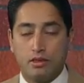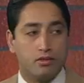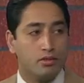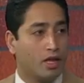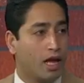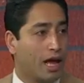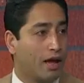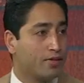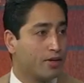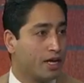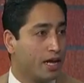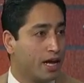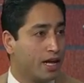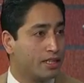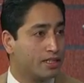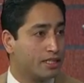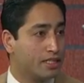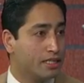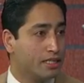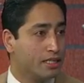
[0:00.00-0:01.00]
having a
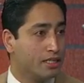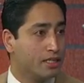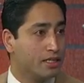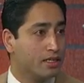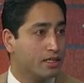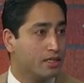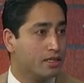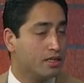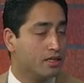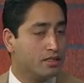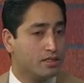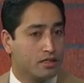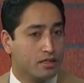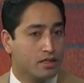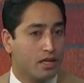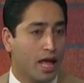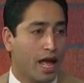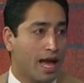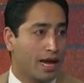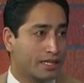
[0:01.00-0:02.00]
healthy
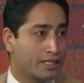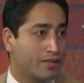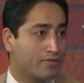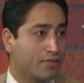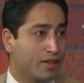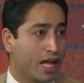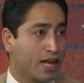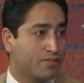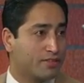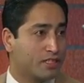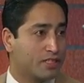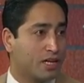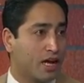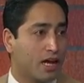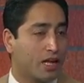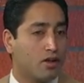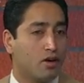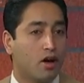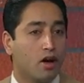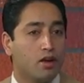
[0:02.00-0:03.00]
active lifestyle,
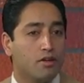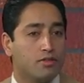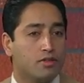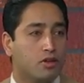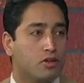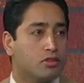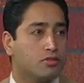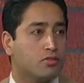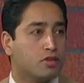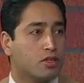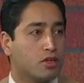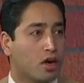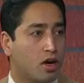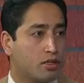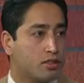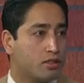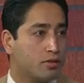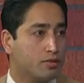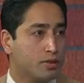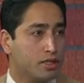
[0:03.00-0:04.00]
all of those would
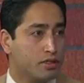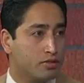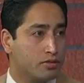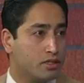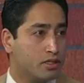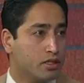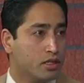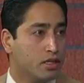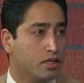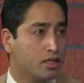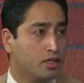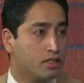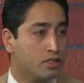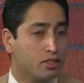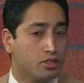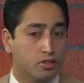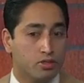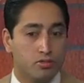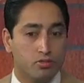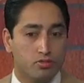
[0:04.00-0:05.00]
contribute
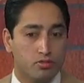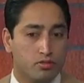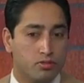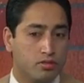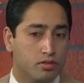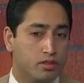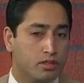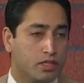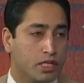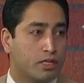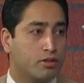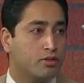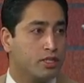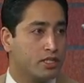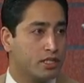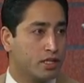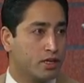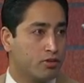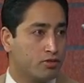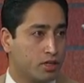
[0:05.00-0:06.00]
to
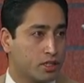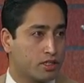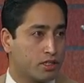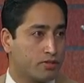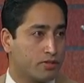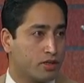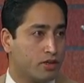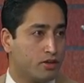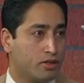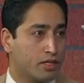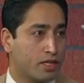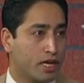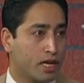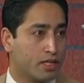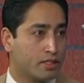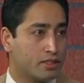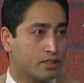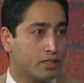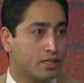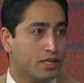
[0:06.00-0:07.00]
decreasing your risk of colon
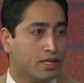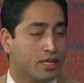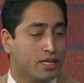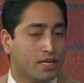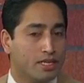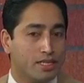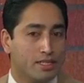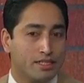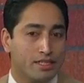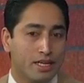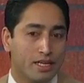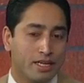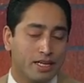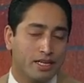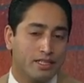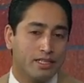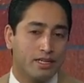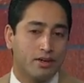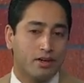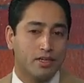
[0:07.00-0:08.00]
cancer. Then again,
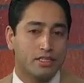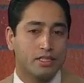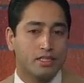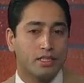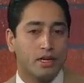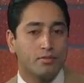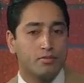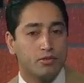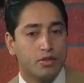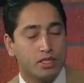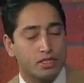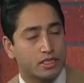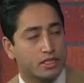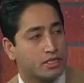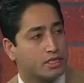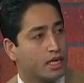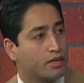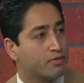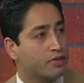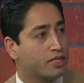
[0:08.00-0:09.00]
there are some risks
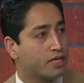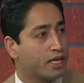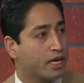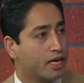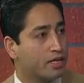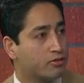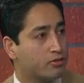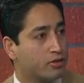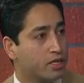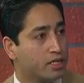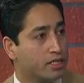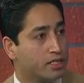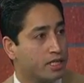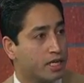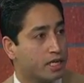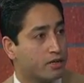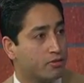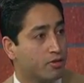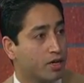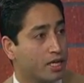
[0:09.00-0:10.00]
that we can't really
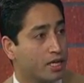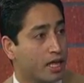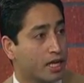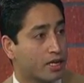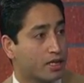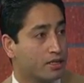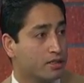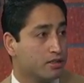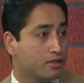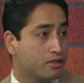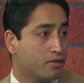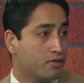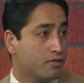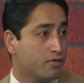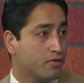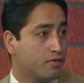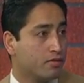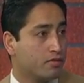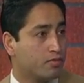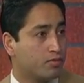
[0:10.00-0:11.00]
take away, like a
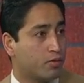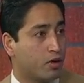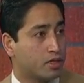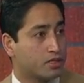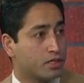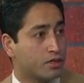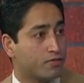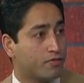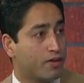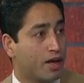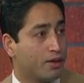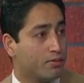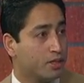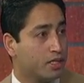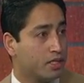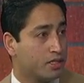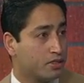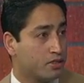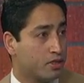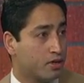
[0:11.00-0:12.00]
positive family
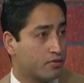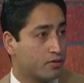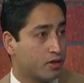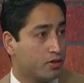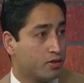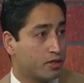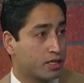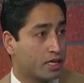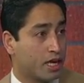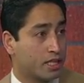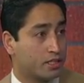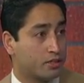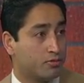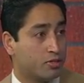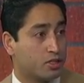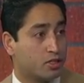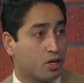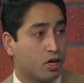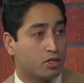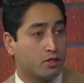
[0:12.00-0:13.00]
history of colon cancer,
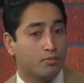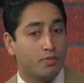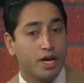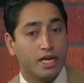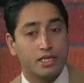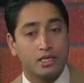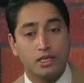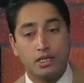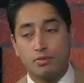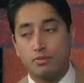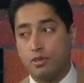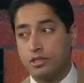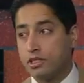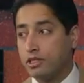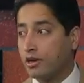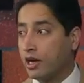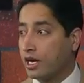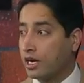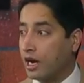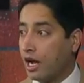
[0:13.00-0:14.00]
which automatically puts you
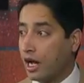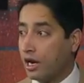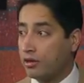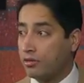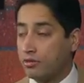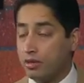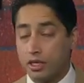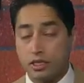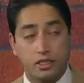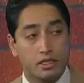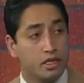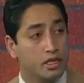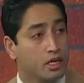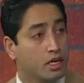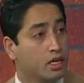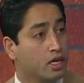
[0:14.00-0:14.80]
at a higher risk.